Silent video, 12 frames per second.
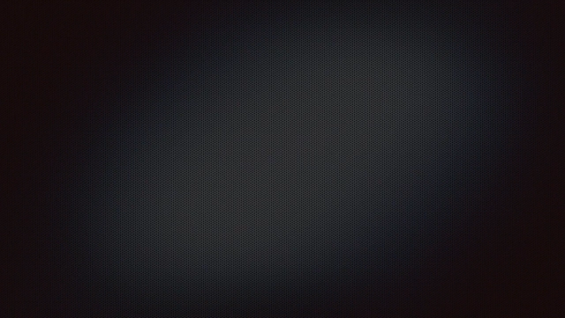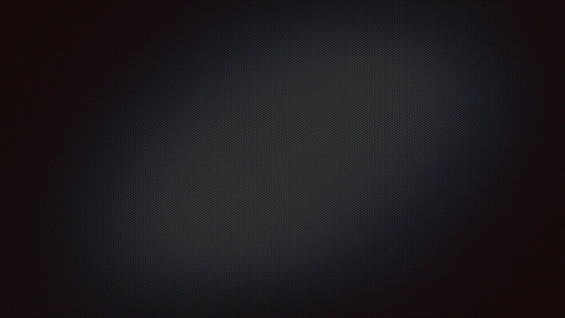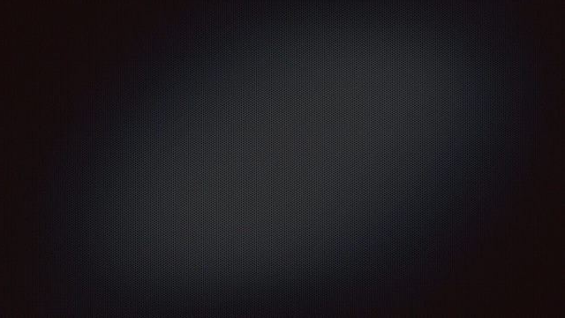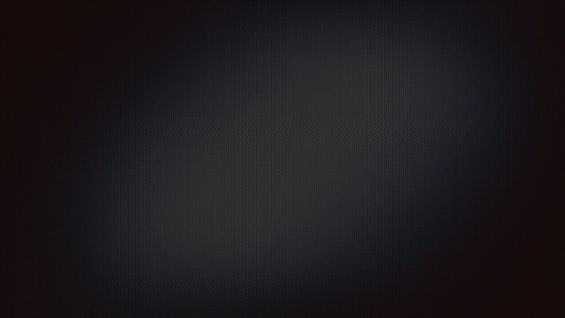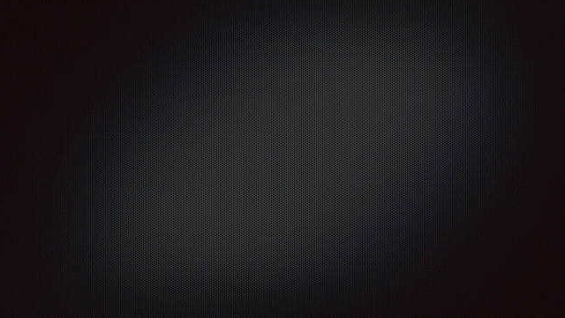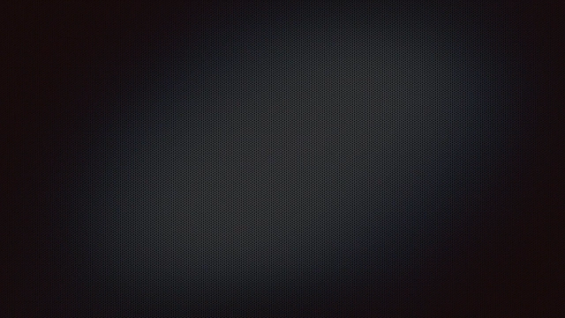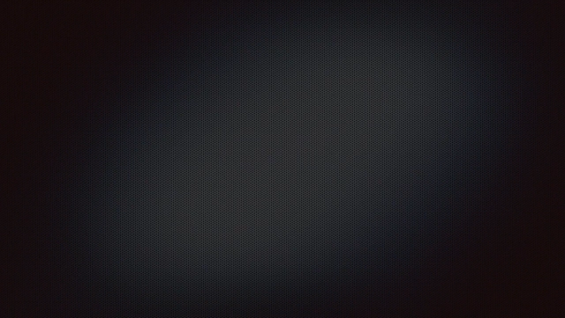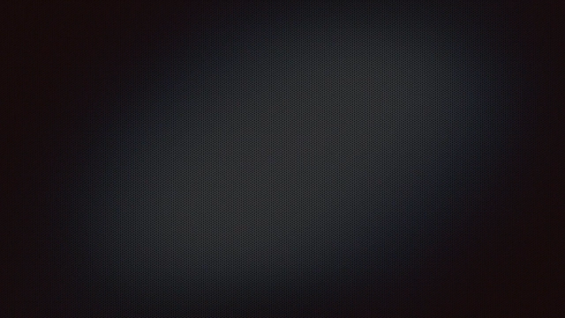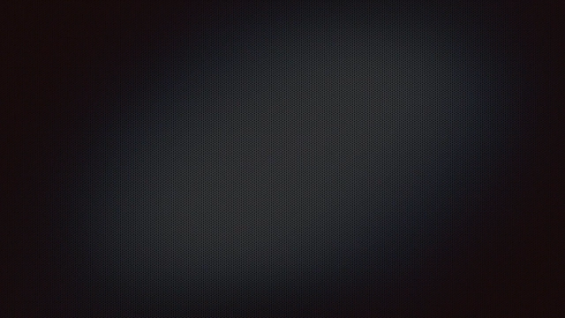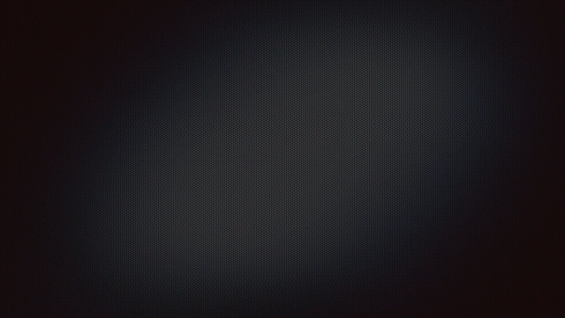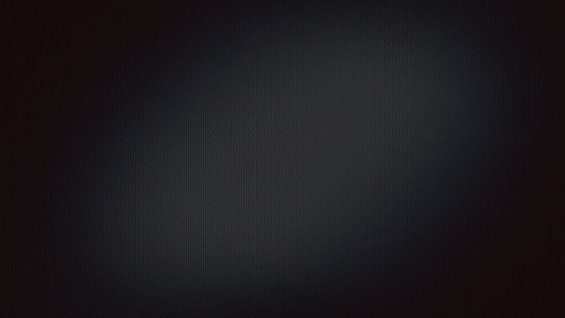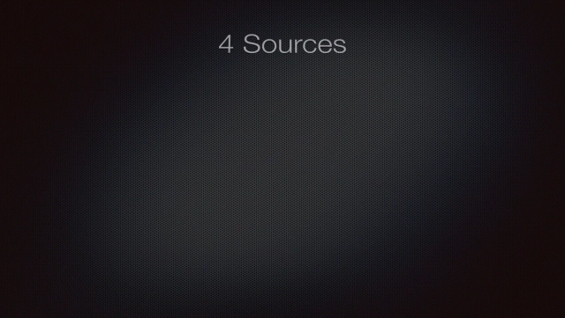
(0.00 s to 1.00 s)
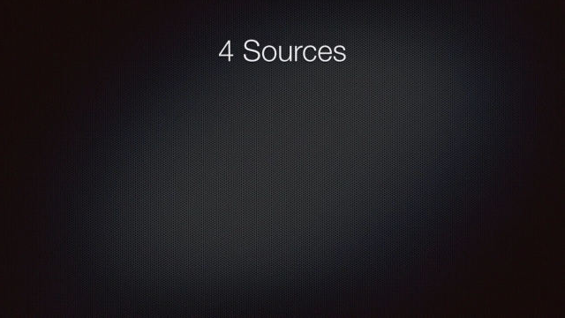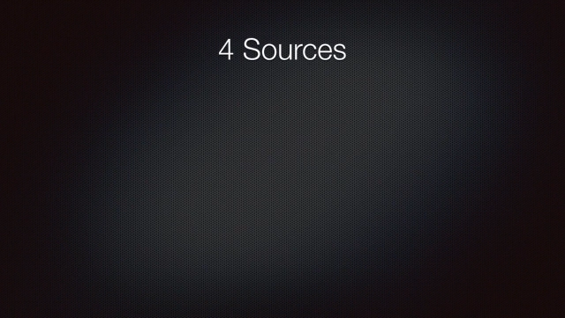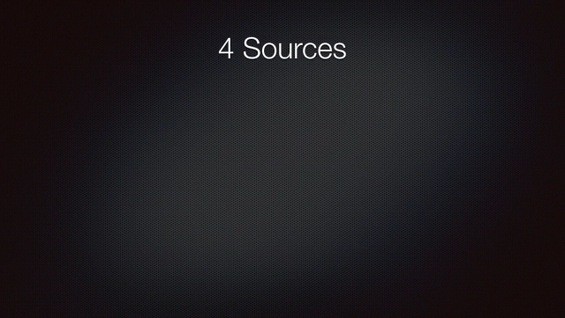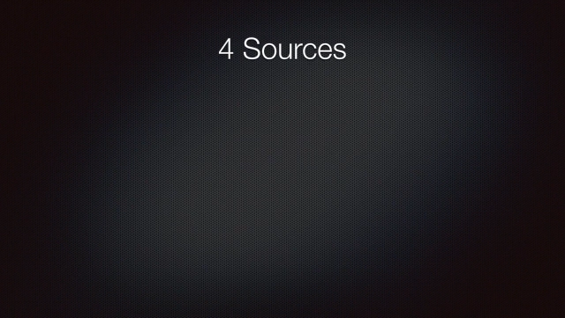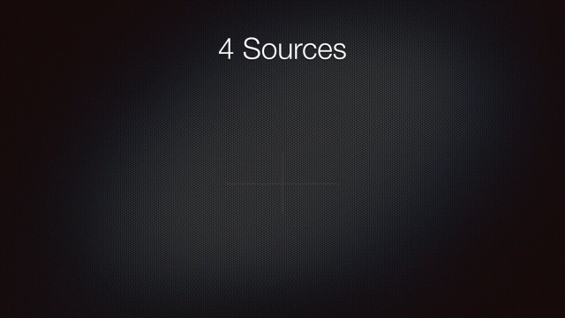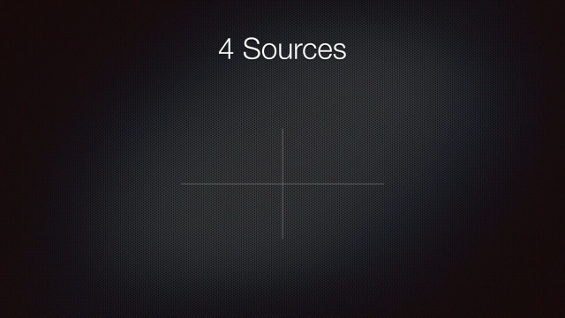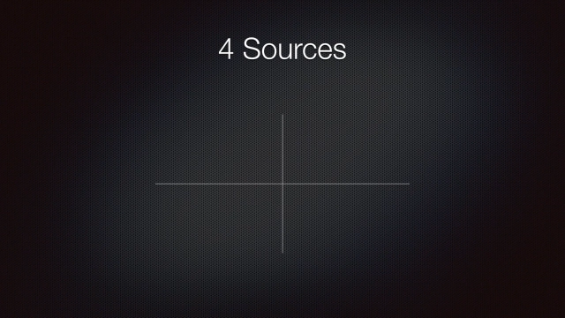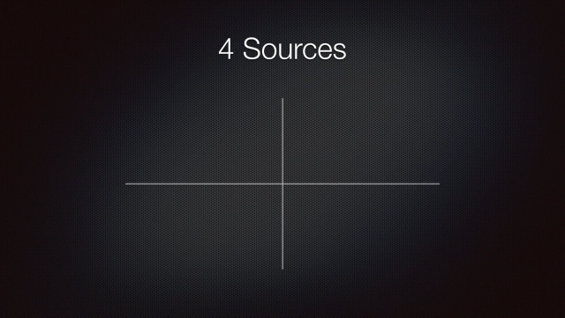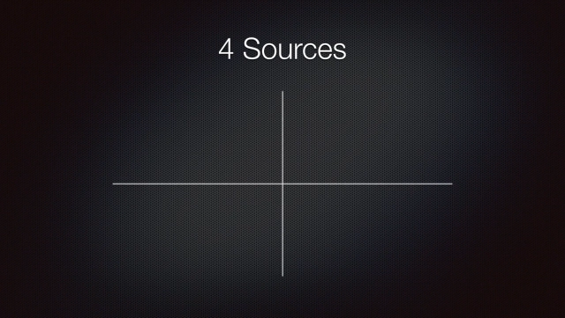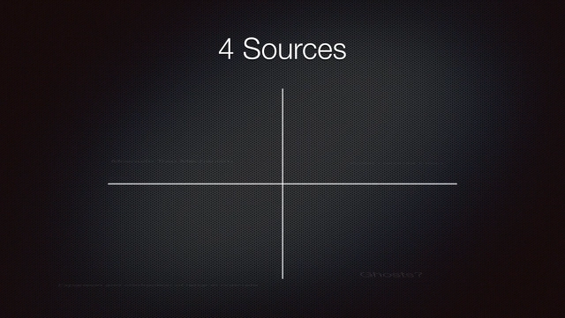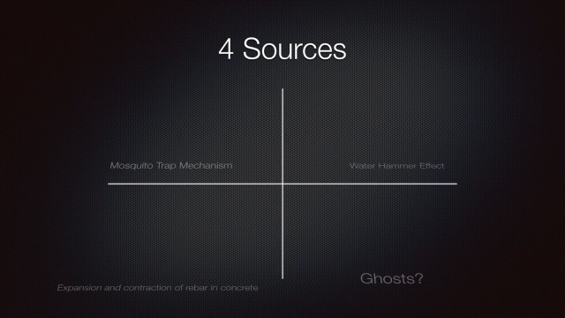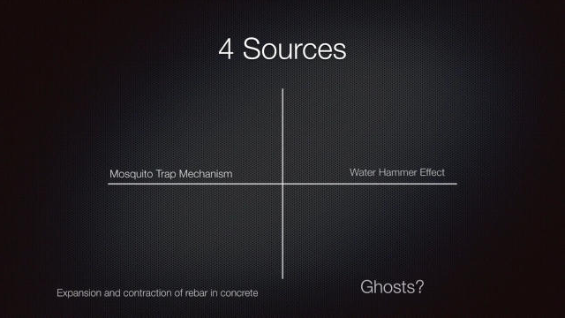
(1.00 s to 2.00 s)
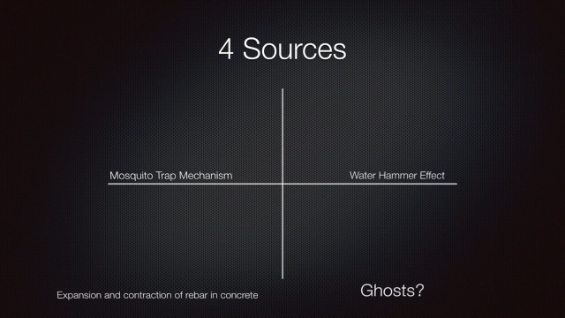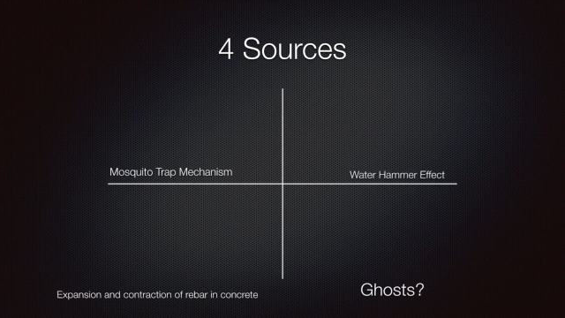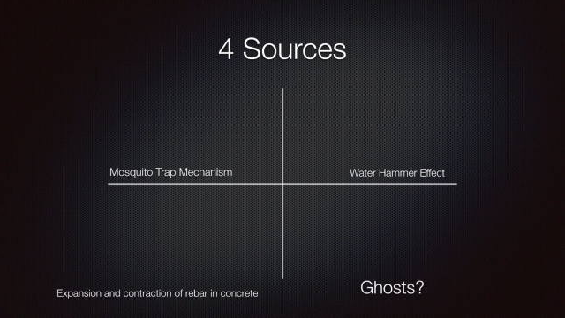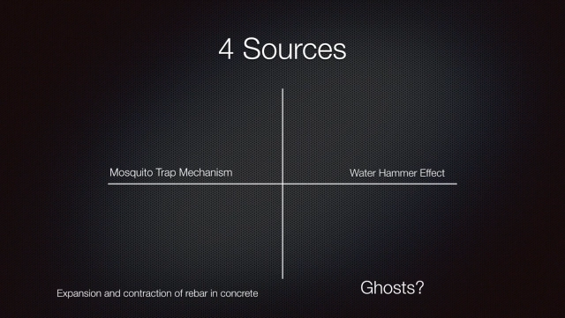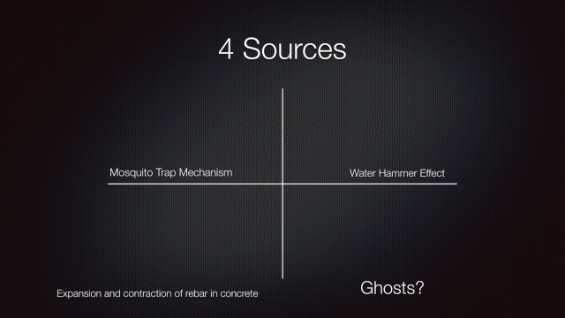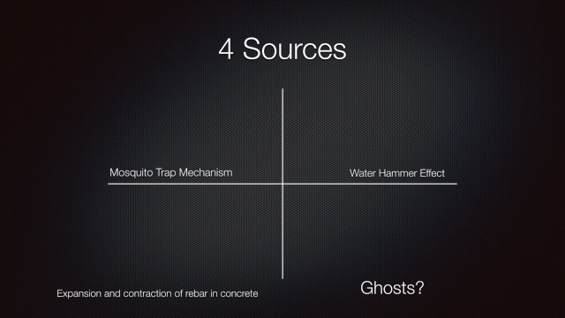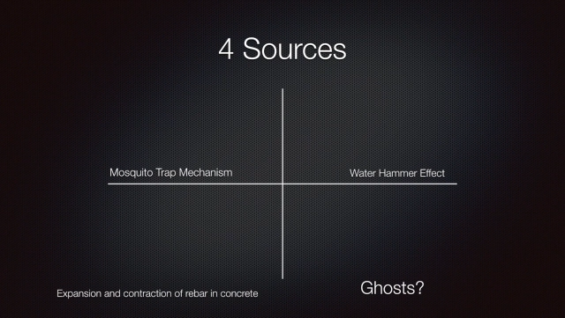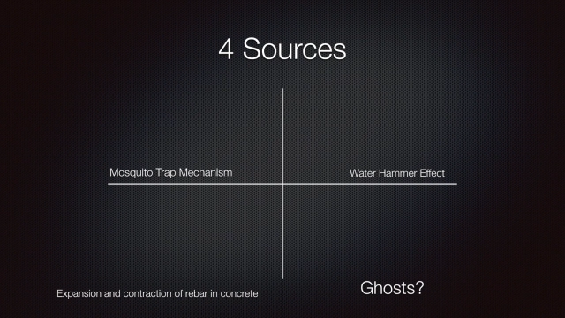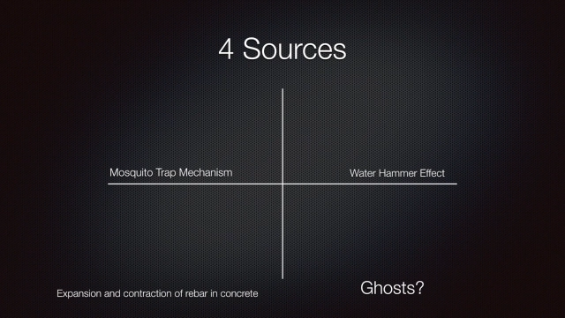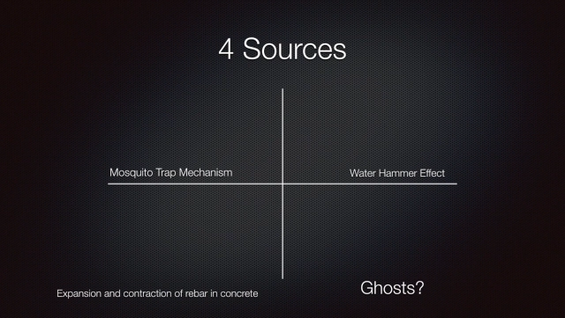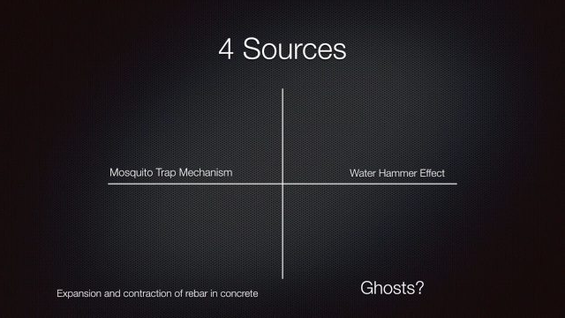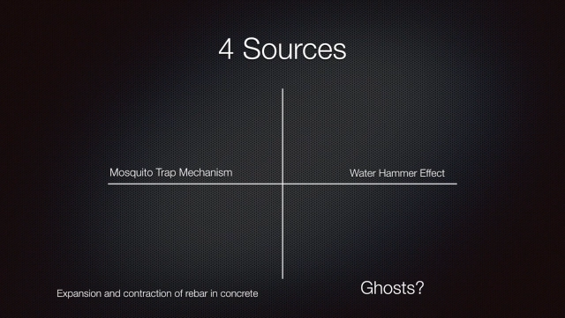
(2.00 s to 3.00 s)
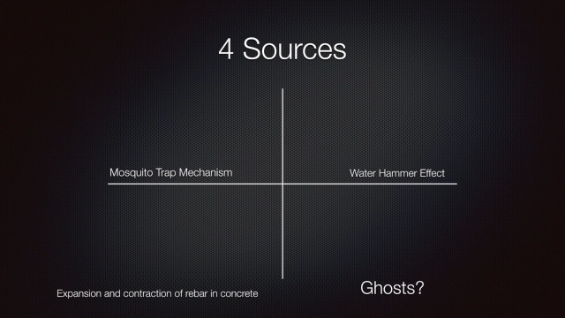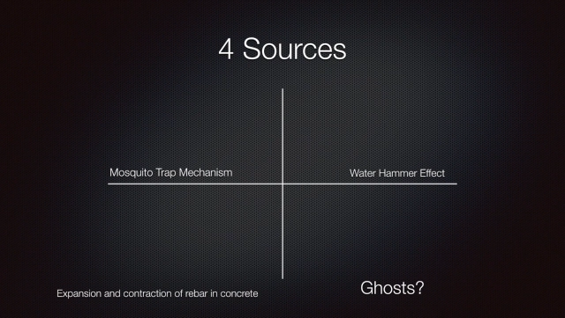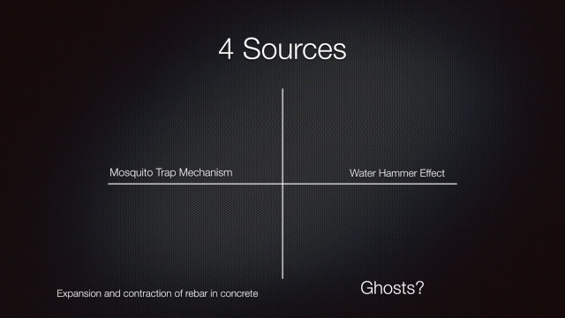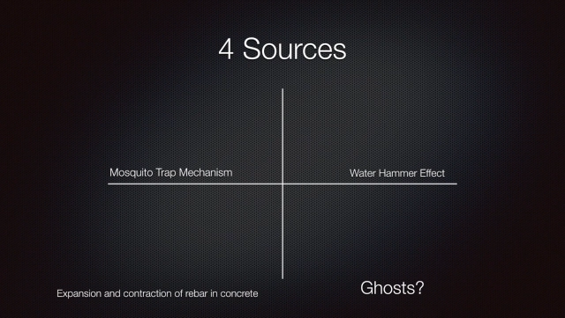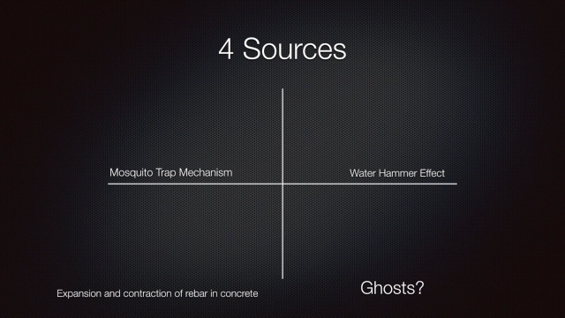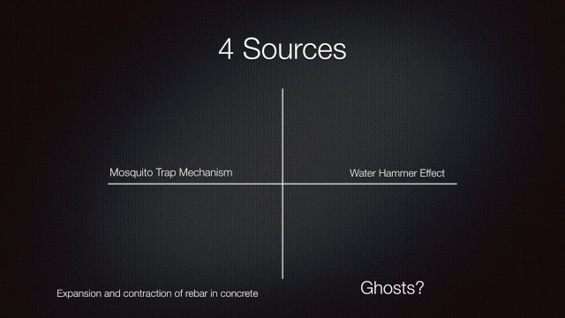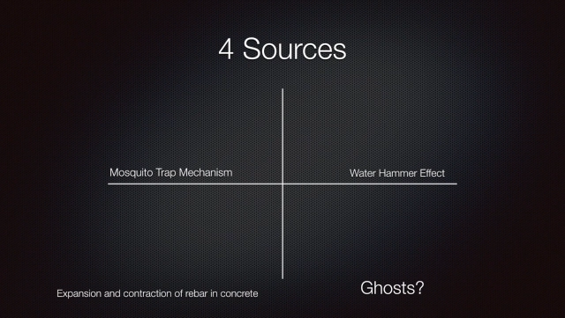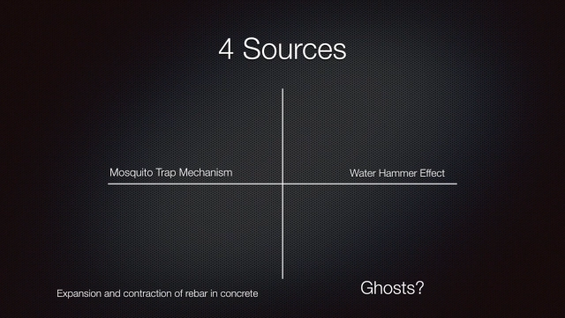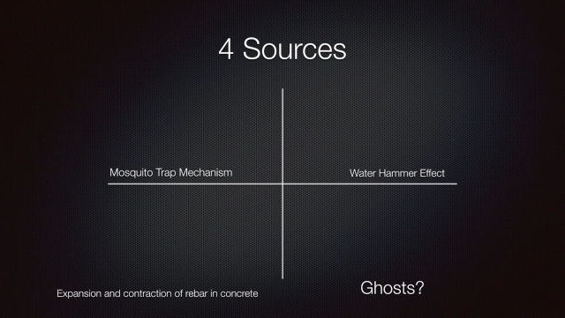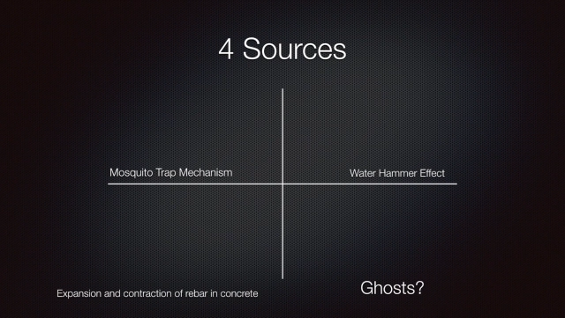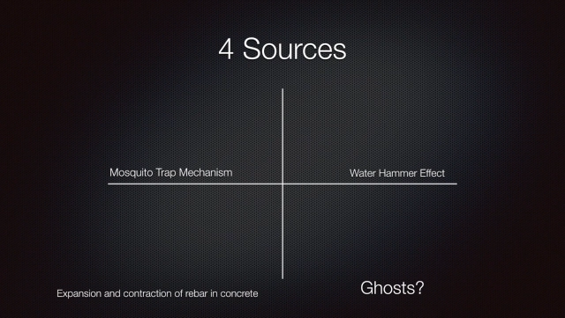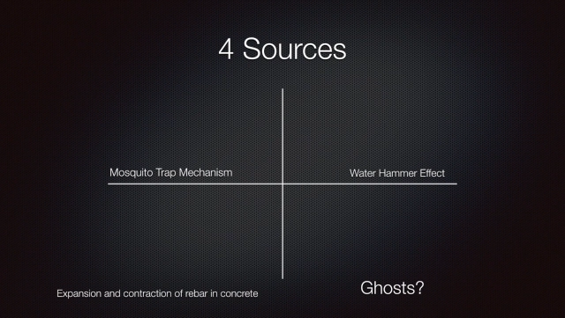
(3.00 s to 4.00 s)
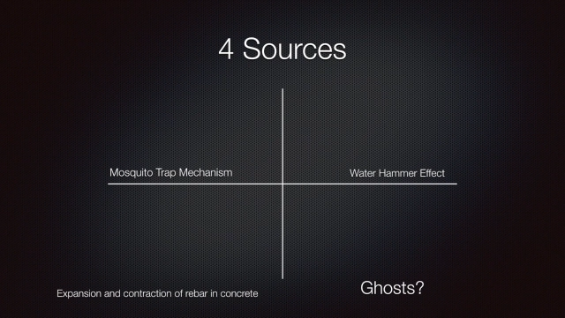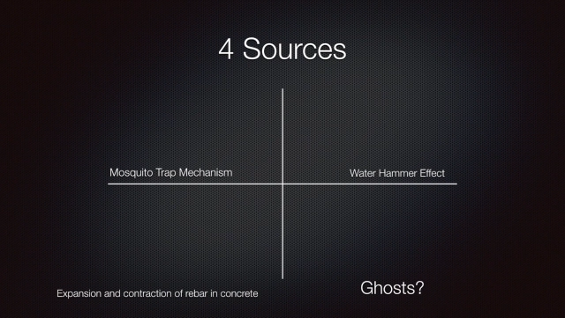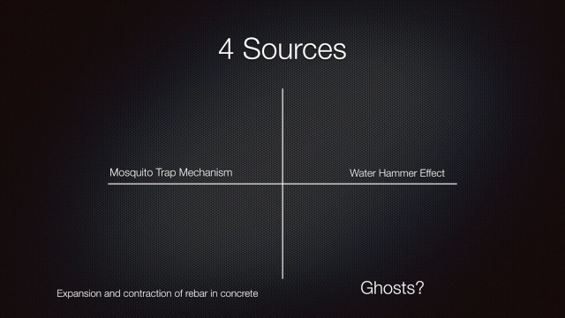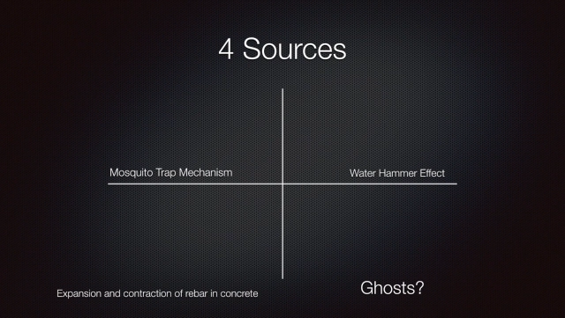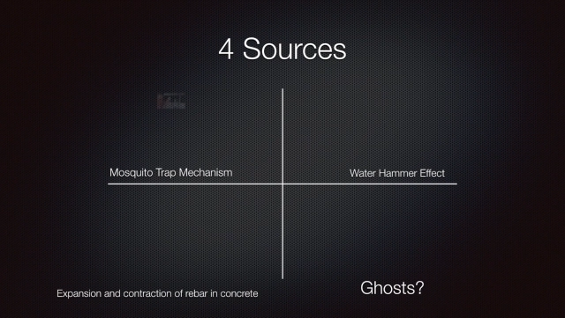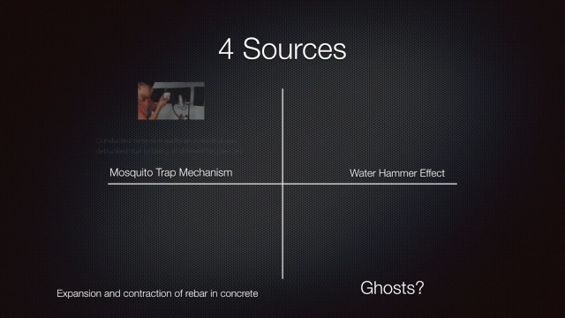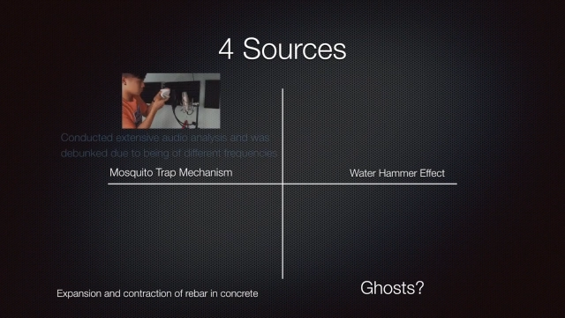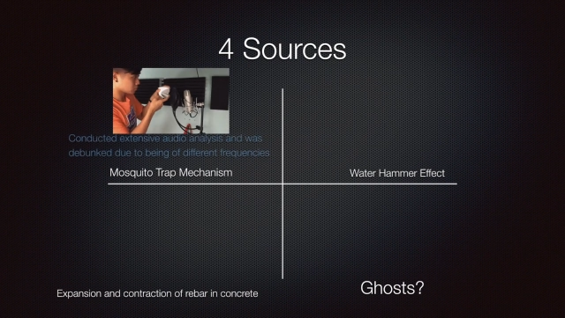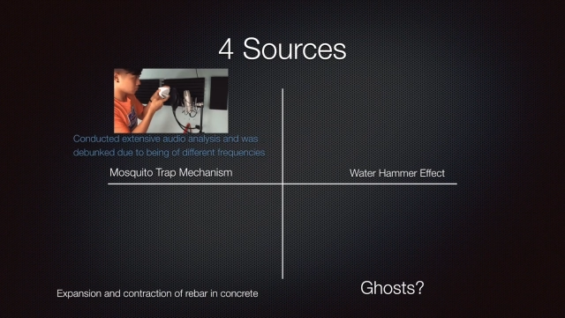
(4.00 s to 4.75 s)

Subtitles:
No face is visible, so there are no lips to read.